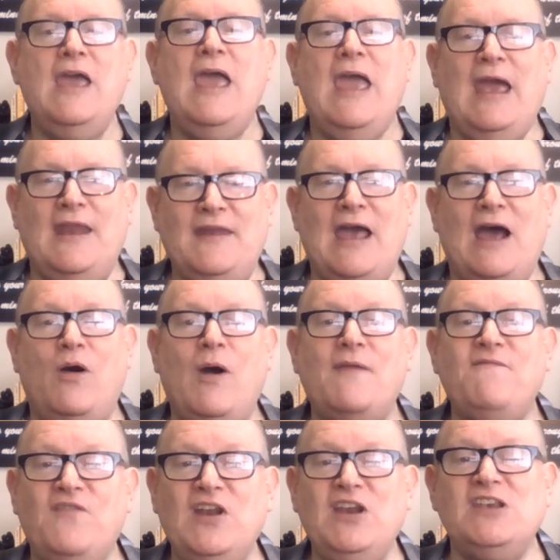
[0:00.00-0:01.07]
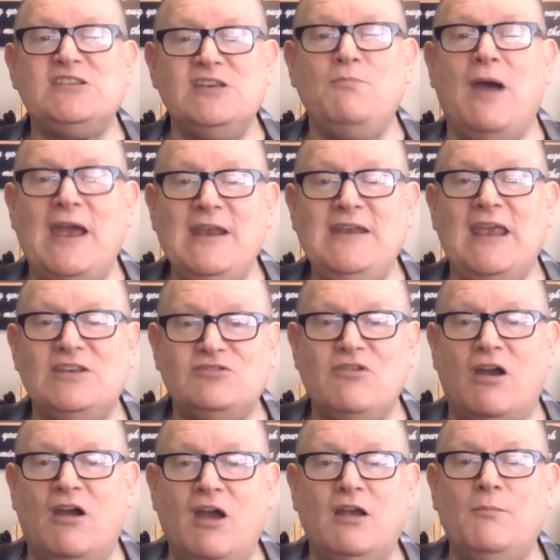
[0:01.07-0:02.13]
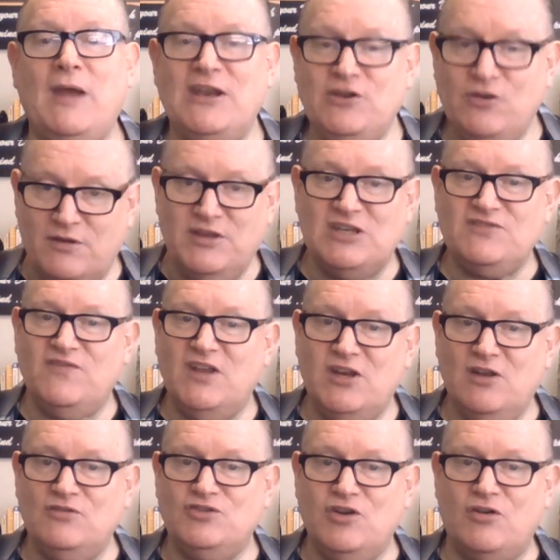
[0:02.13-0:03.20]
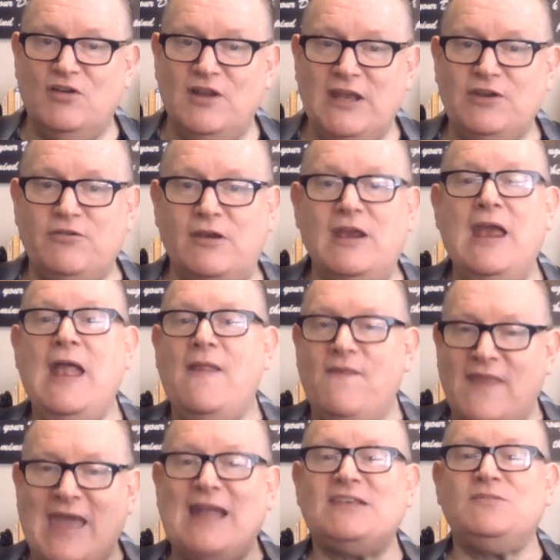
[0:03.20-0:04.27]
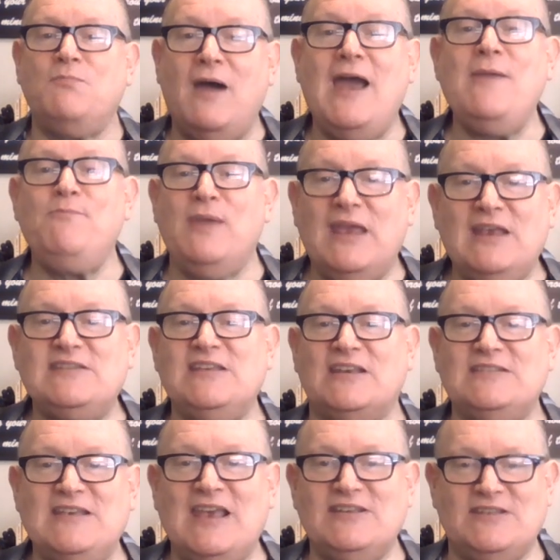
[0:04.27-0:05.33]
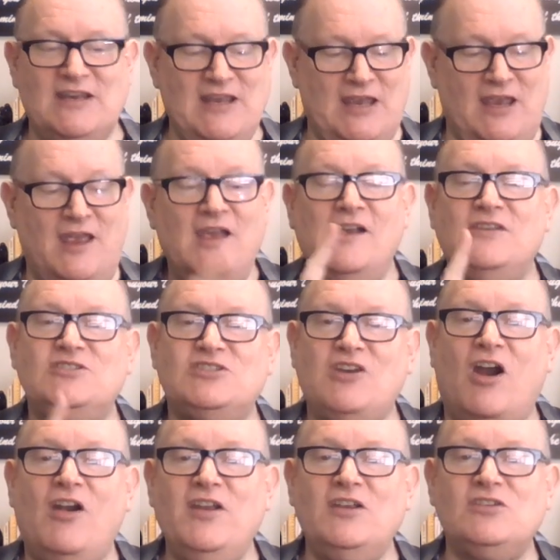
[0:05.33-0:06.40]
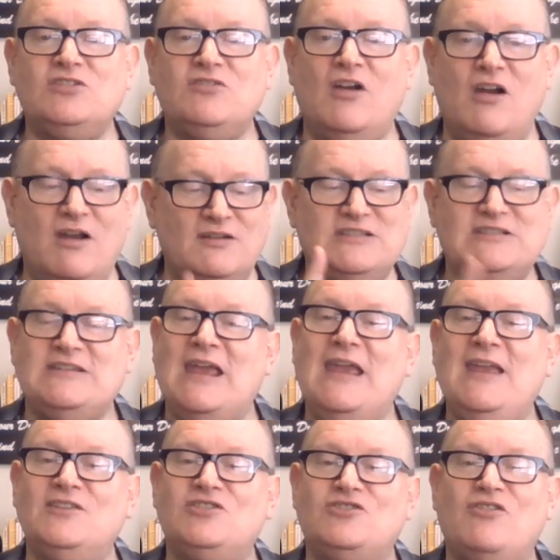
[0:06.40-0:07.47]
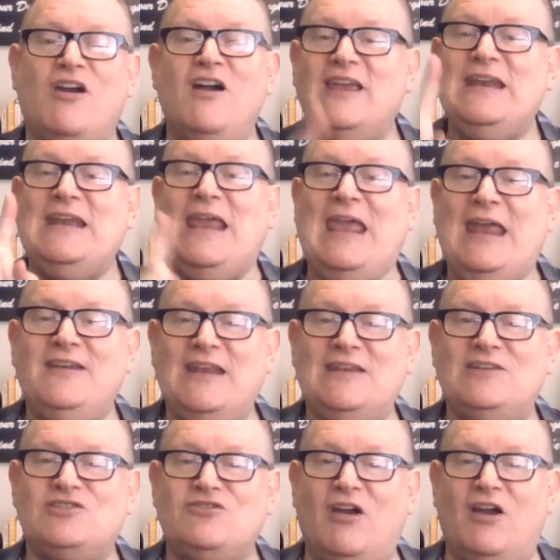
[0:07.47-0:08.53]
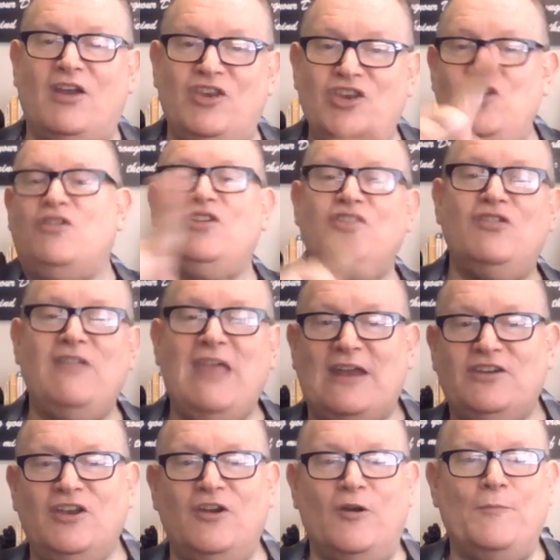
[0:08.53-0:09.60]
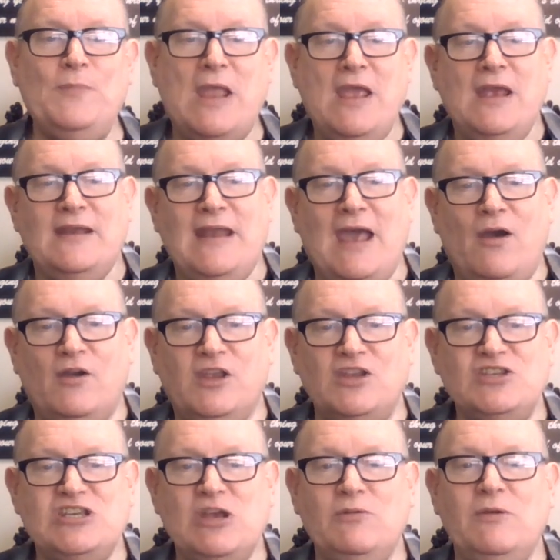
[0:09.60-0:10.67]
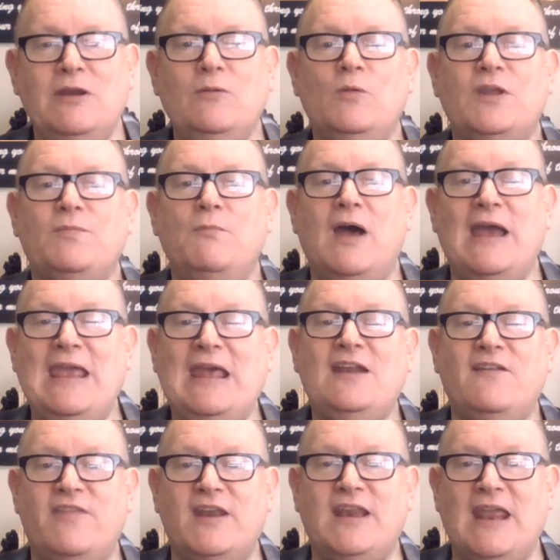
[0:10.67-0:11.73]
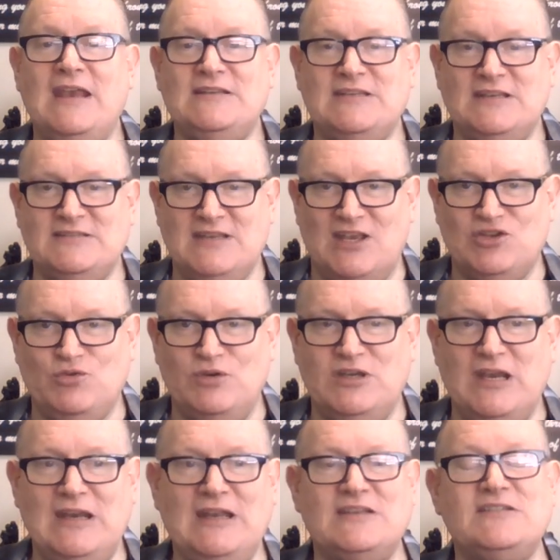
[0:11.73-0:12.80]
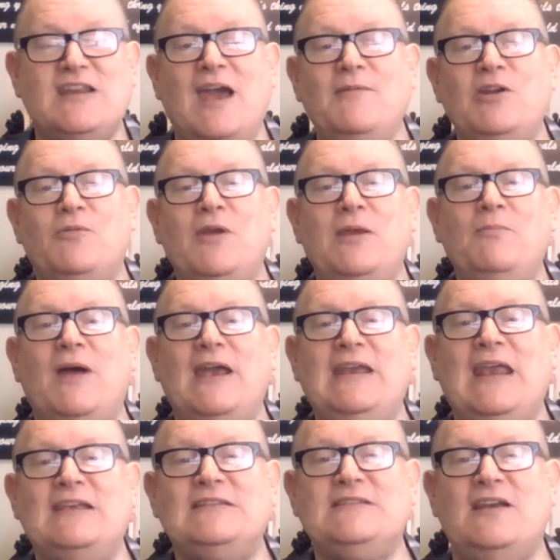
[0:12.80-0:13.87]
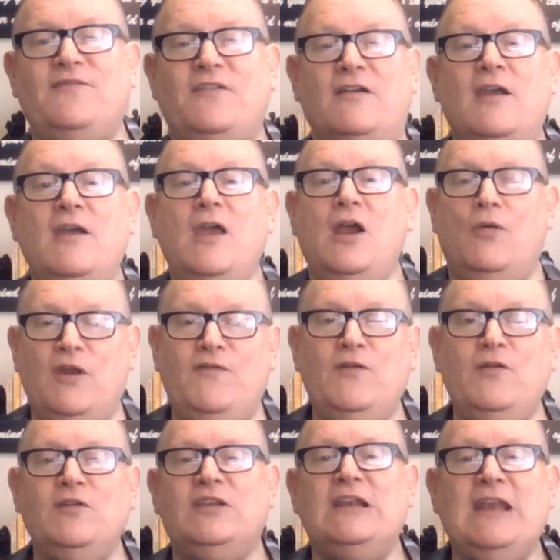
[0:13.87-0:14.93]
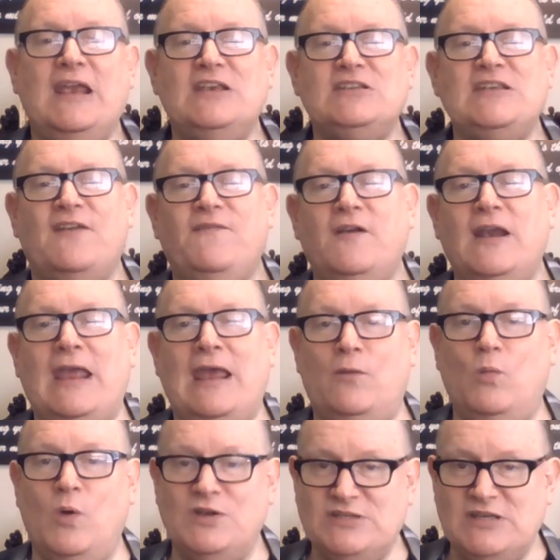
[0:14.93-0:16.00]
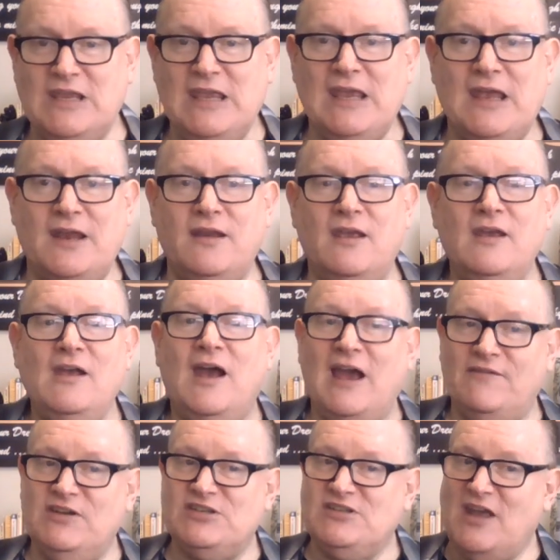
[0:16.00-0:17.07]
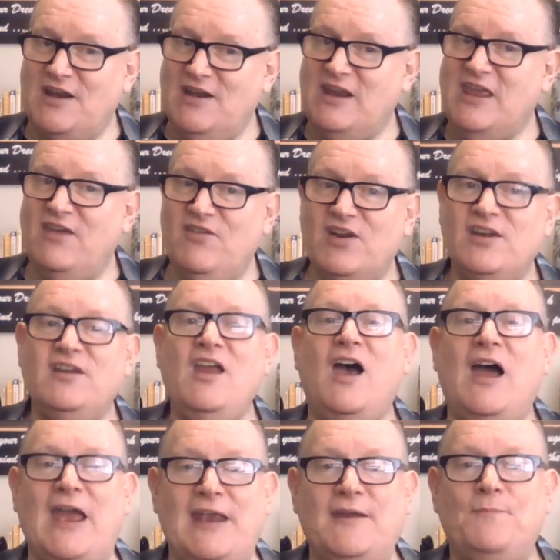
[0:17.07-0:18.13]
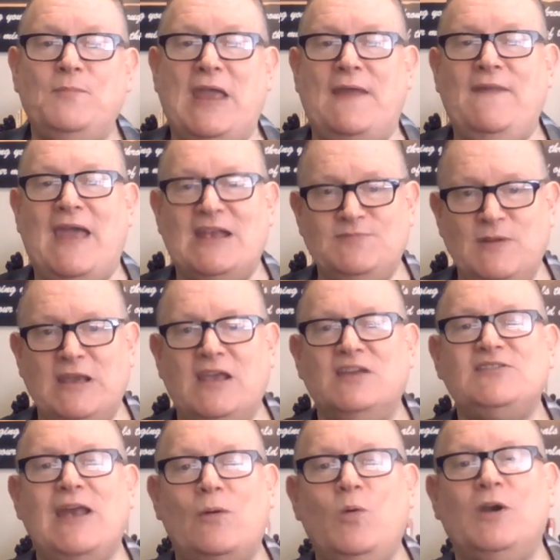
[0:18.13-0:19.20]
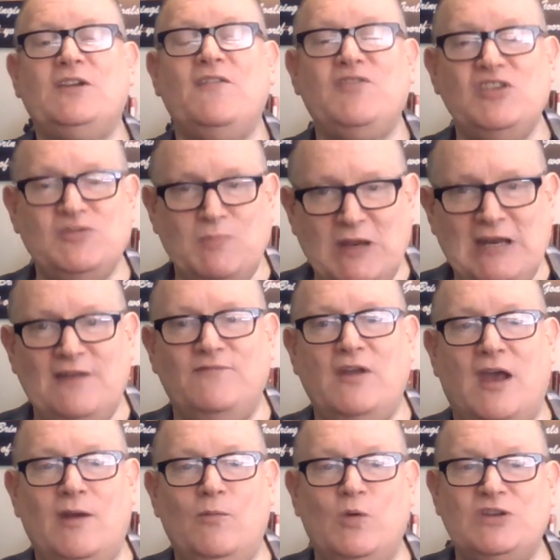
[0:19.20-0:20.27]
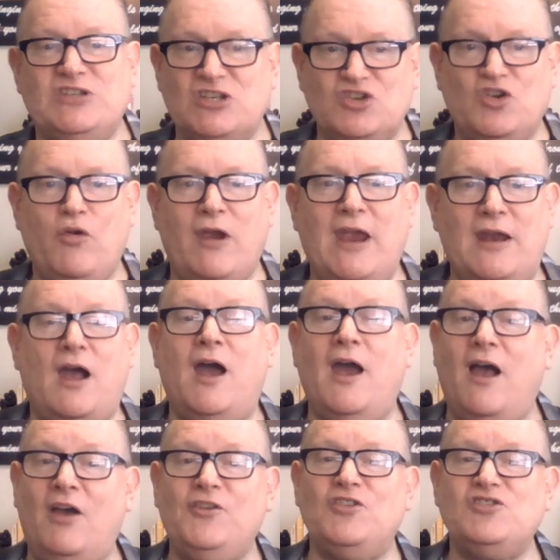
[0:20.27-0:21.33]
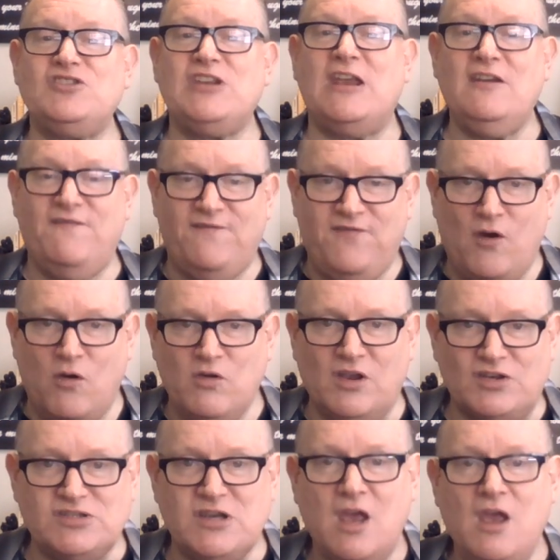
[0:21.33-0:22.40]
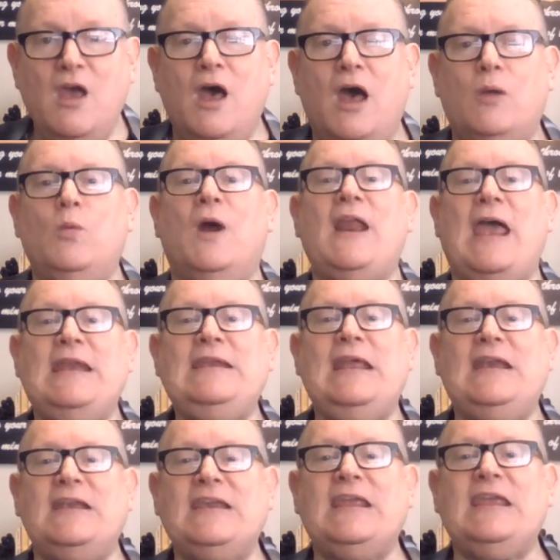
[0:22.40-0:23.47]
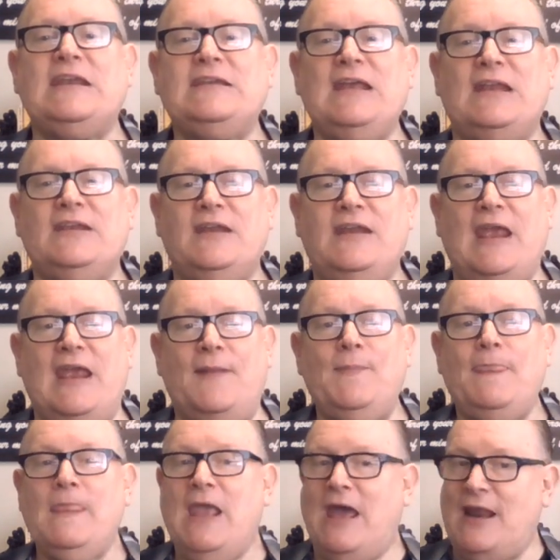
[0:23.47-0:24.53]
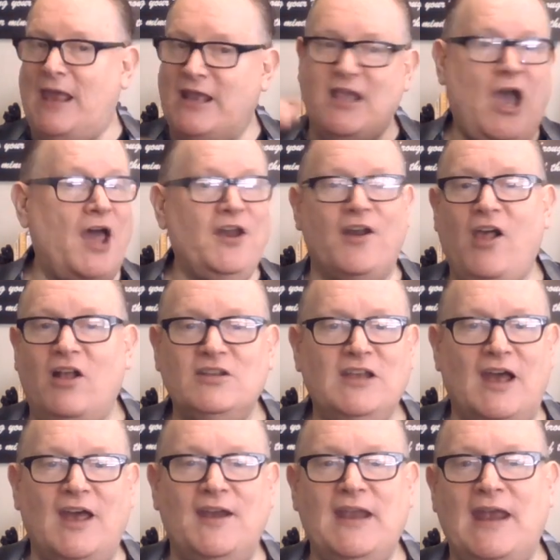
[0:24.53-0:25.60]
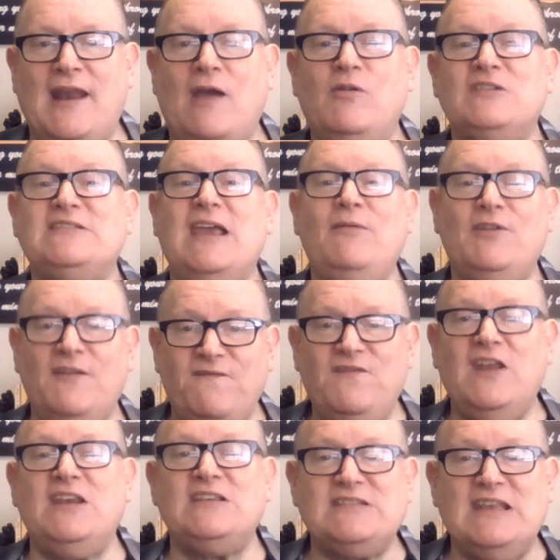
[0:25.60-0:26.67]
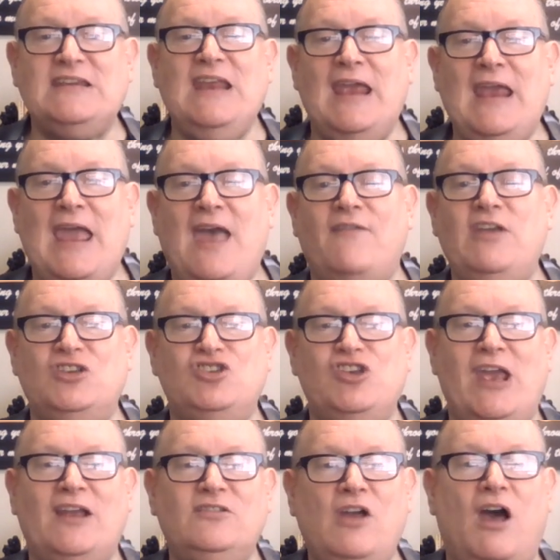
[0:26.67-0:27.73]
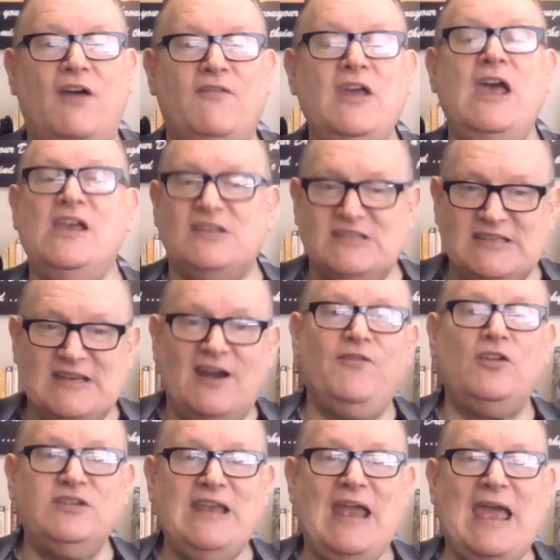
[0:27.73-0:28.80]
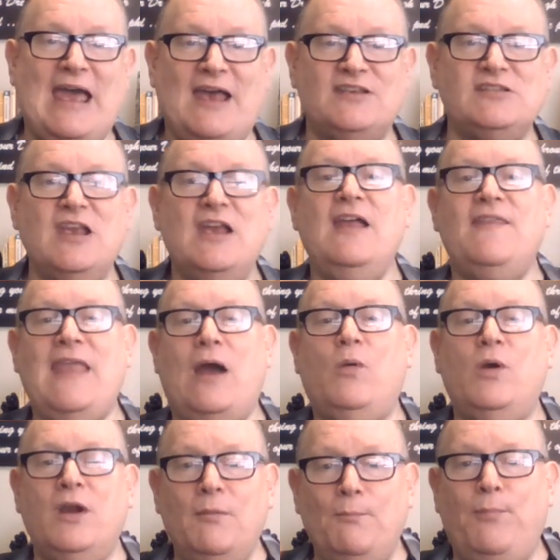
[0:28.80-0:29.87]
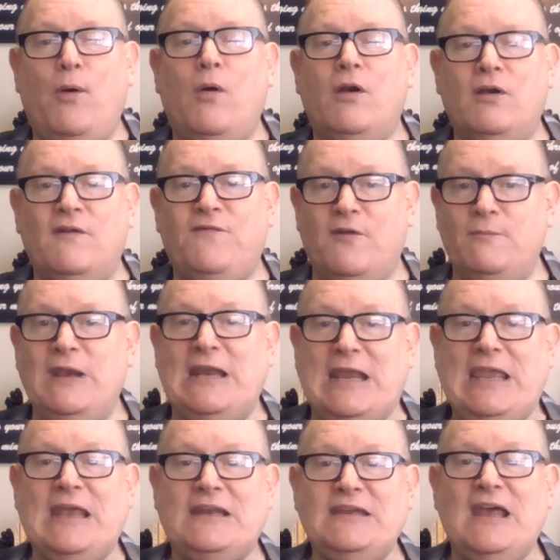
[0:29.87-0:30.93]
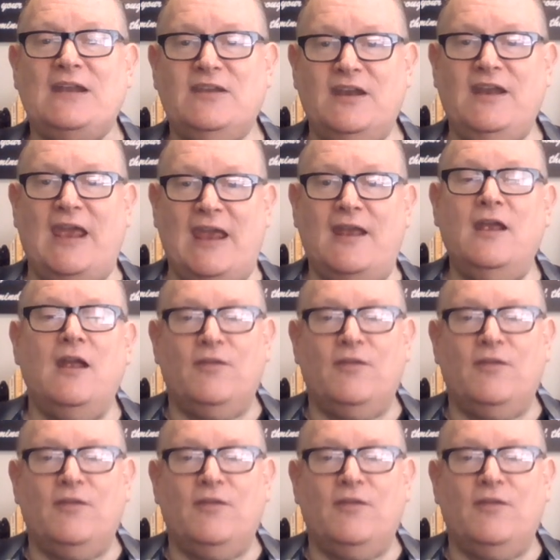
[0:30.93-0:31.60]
And now I'm finishing my day strong by doing this video journal entry. That's my big success today. Starting strong, staying strong, and ending strong. You can do that too. Now, continuing with my end of the day's success routine, it's time to rate my day's effort. Reviewing today's effort, and once again, I've decided to give it a 9, and that's because I worked at the speed of 9, which is great. I also stayed focused on what I needed to get done today, and I got it all done, and I was able to finish the day having checked off several tasks that were important for me to get done today.